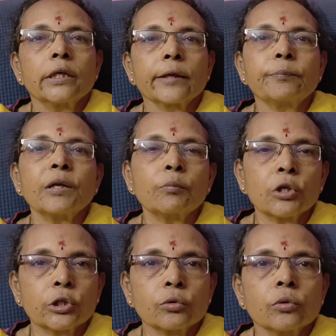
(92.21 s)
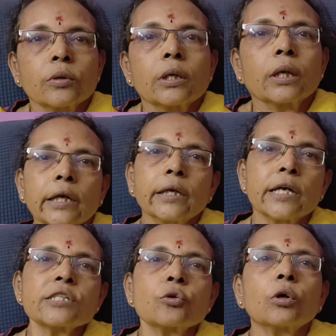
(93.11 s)
Tip number two. In
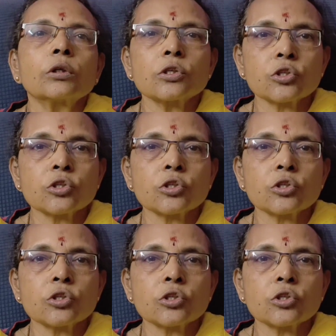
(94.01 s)
case you want to